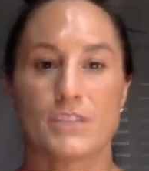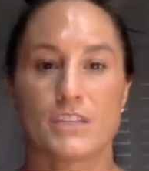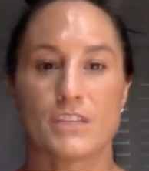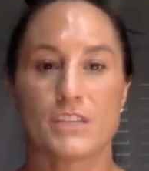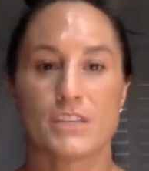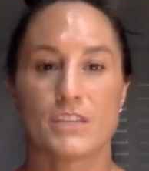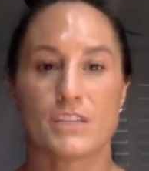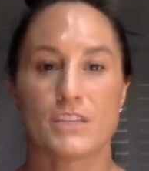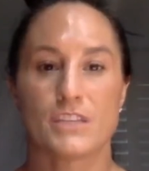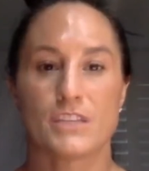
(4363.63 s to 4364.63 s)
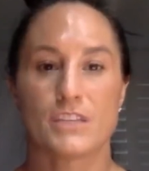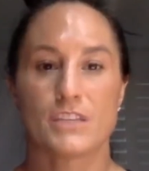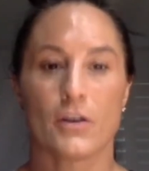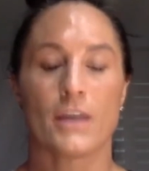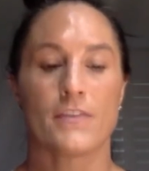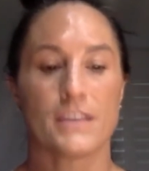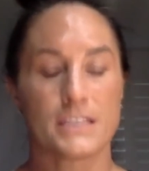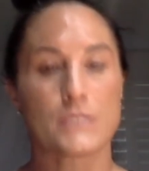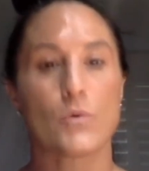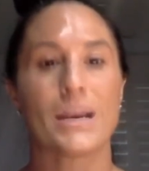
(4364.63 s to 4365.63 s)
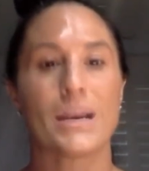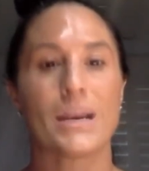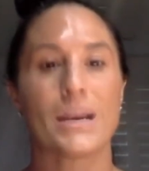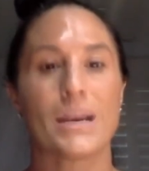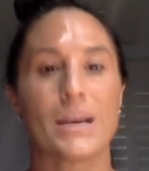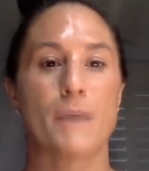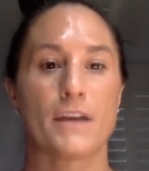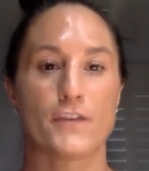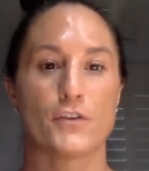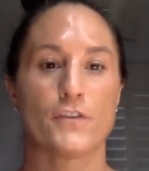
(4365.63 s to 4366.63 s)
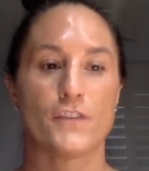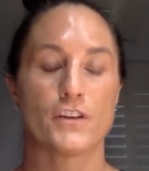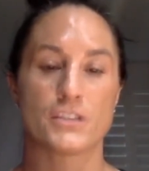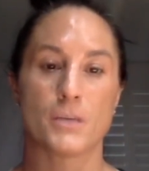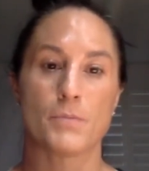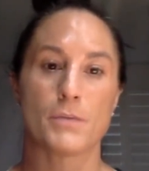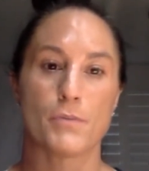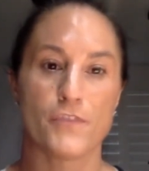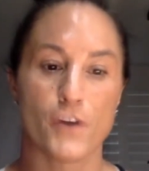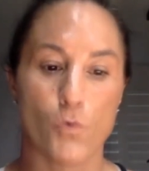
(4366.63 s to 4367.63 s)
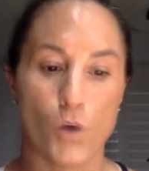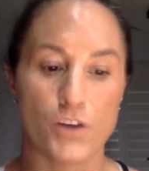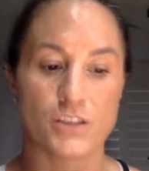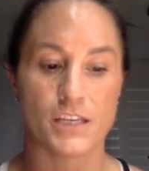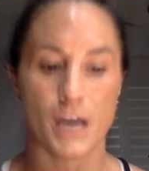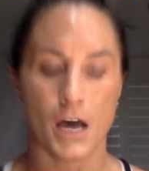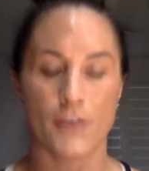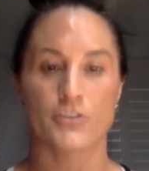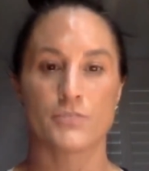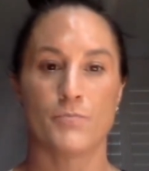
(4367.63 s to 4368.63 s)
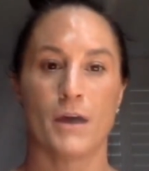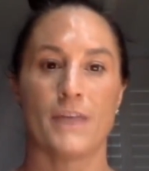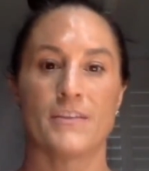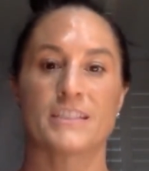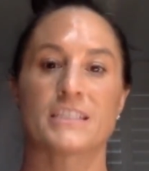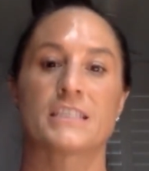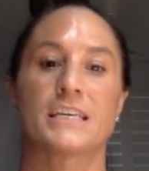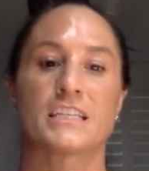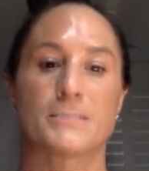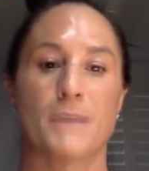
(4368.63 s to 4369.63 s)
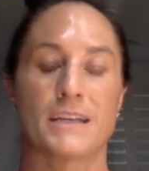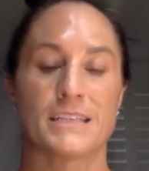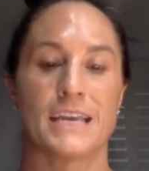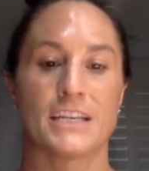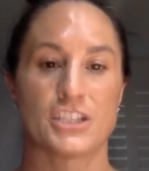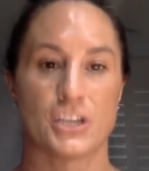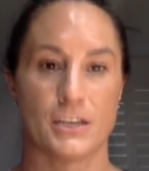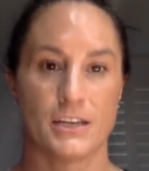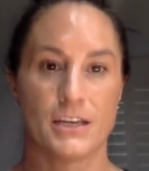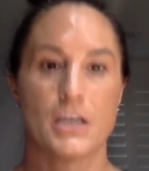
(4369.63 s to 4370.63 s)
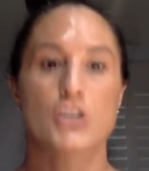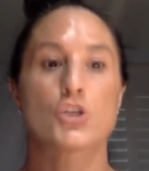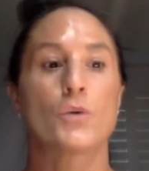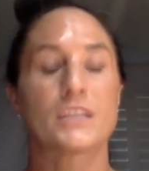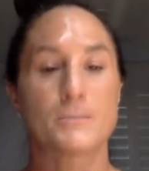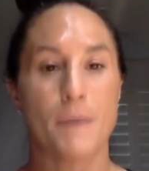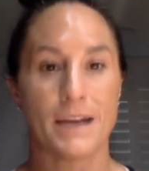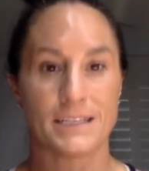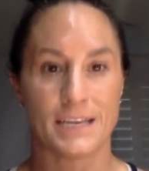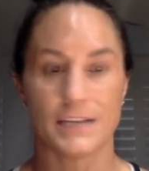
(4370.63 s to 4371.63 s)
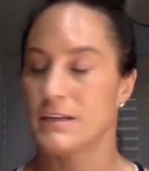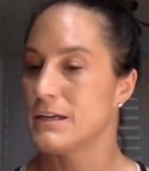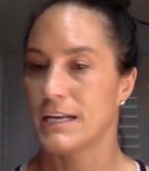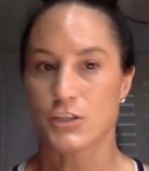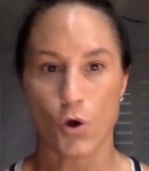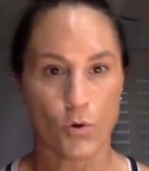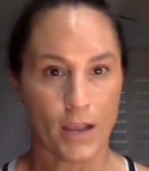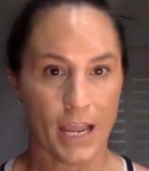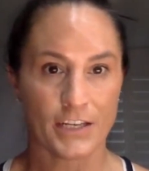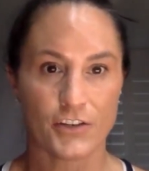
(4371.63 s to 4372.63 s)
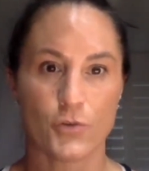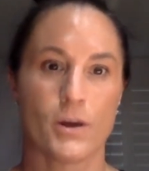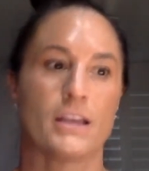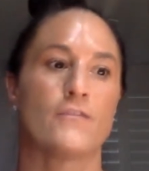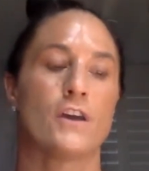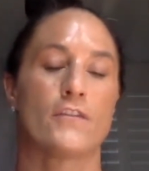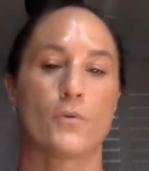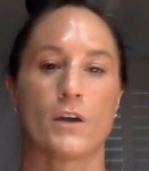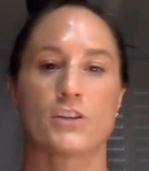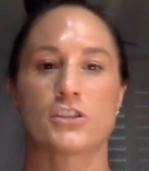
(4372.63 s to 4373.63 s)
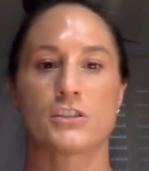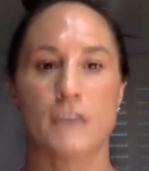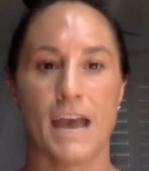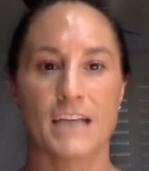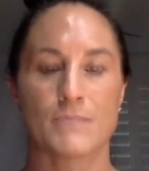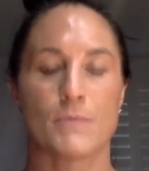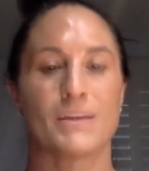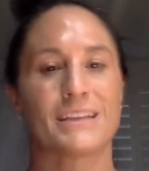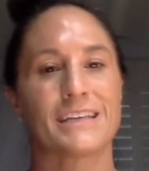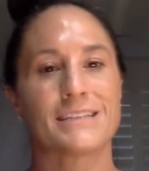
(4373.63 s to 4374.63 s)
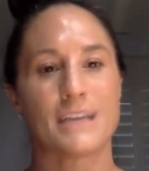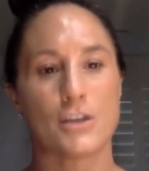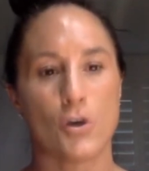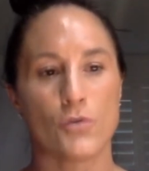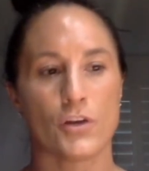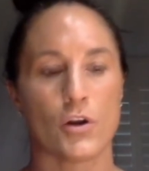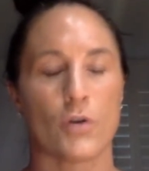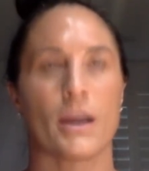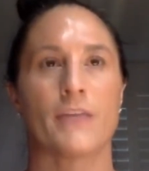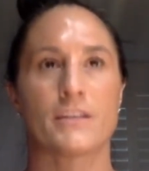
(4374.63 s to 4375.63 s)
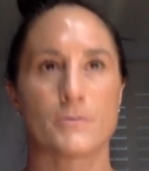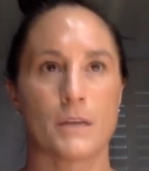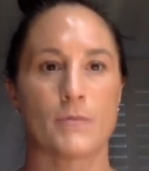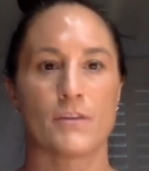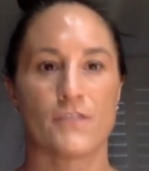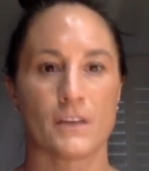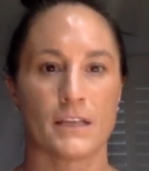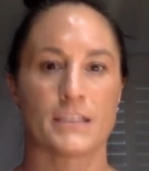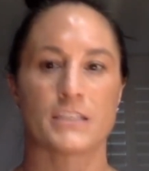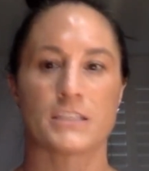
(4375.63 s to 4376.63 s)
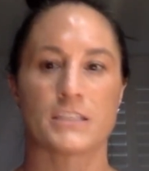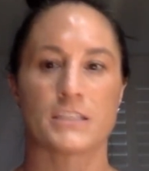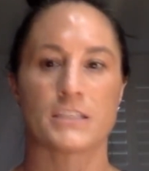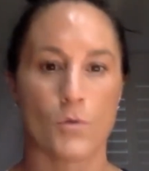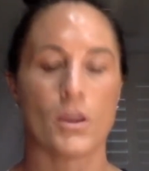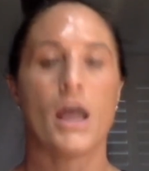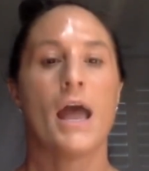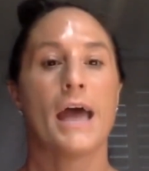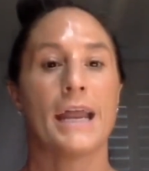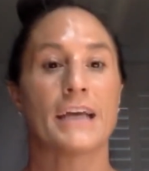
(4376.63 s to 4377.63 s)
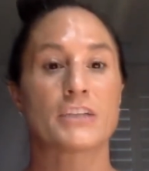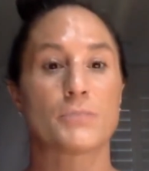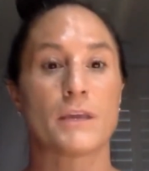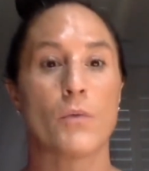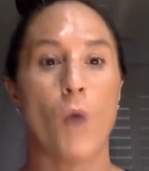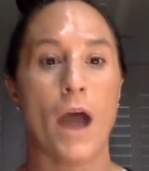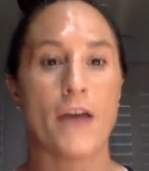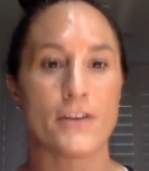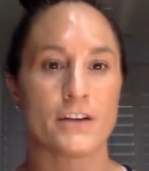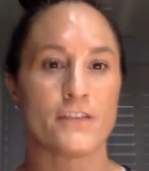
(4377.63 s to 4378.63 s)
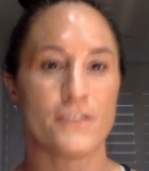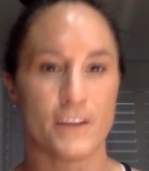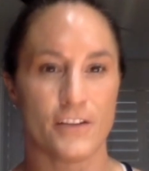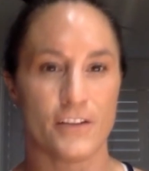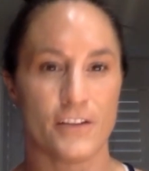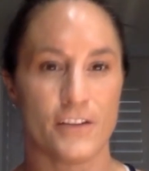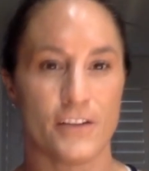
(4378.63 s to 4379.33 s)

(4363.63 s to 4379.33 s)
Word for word: because I want them to not feel, okay, this is people feel worse than others, but this is the expectation. So expect it. It's okay to do it. If you have questions, ask me, but at least they know they're okay, this is what I'm going to feel like. This is the normal. And I explain why they're going to feel that way.